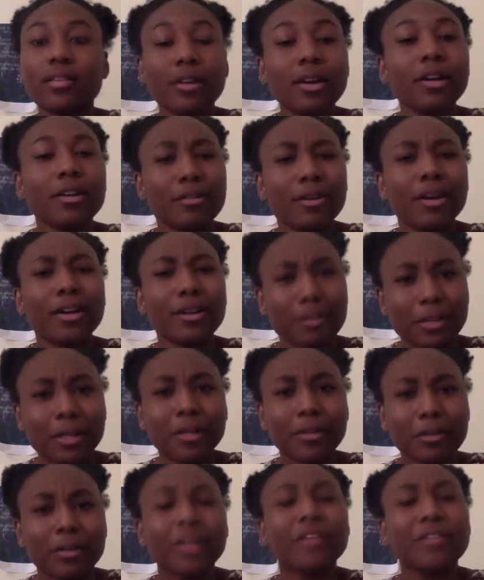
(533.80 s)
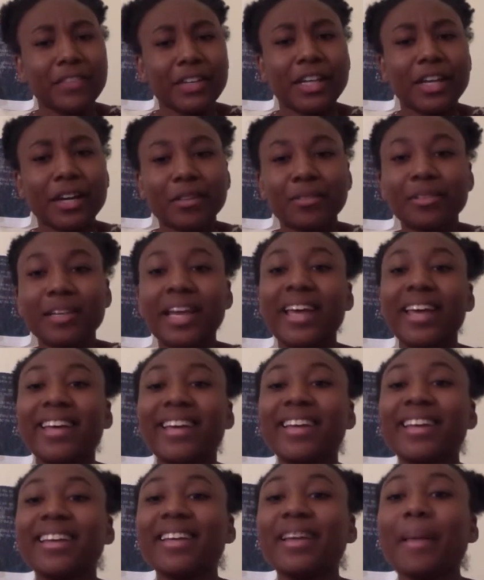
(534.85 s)

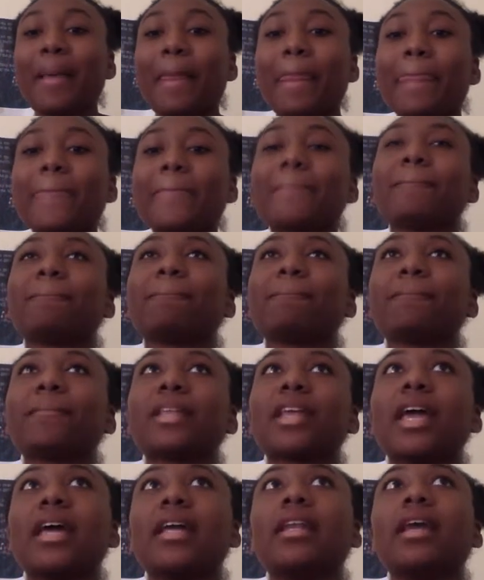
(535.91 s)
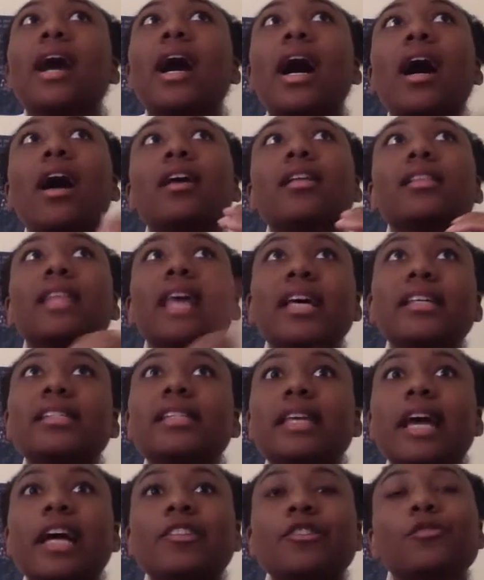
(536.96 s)
video. And
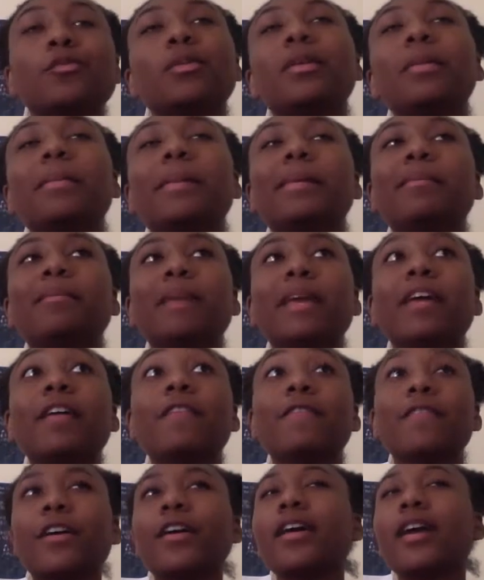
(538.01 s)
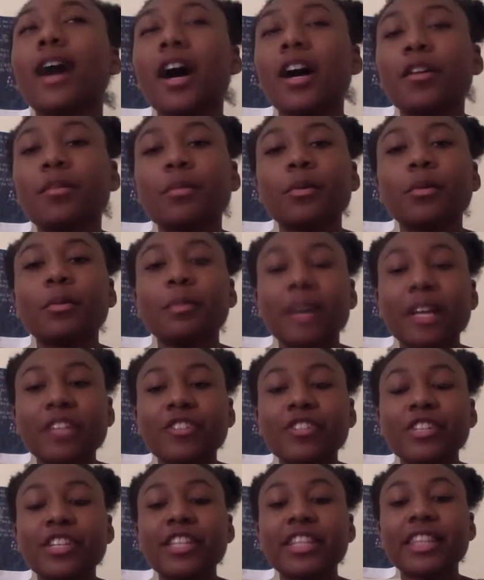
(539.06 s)
lastly, I just want to make a very honorable
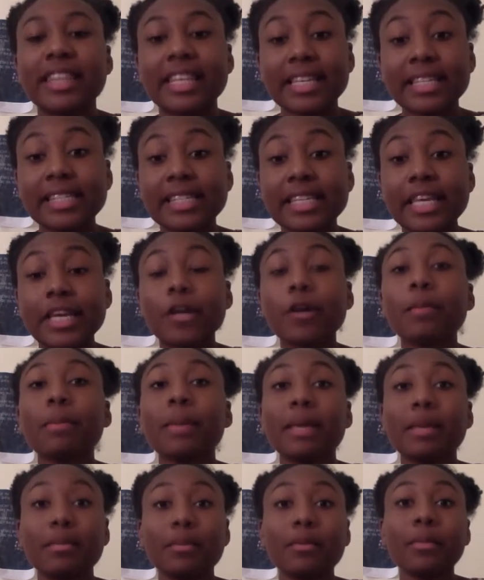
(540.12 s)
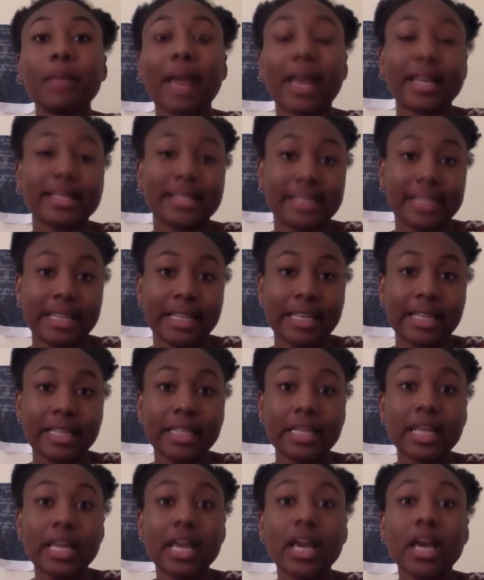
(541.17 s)
mention. This year, People
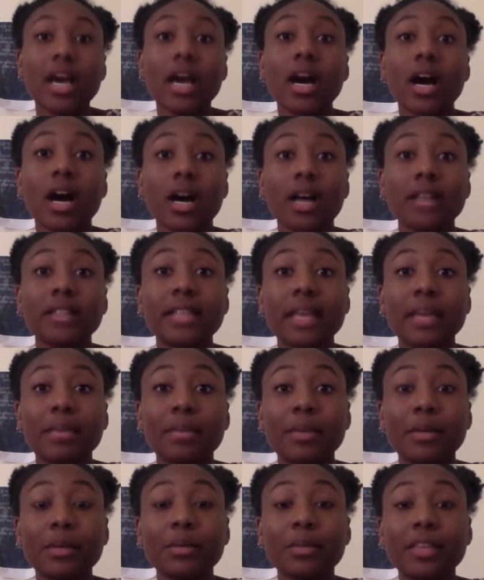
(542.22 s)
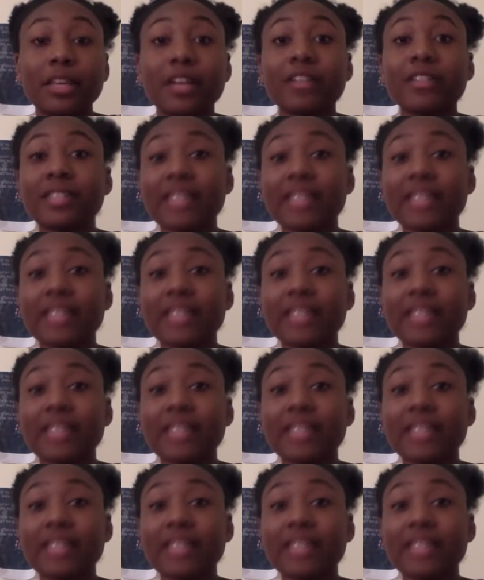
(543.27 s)
Magazine debuted their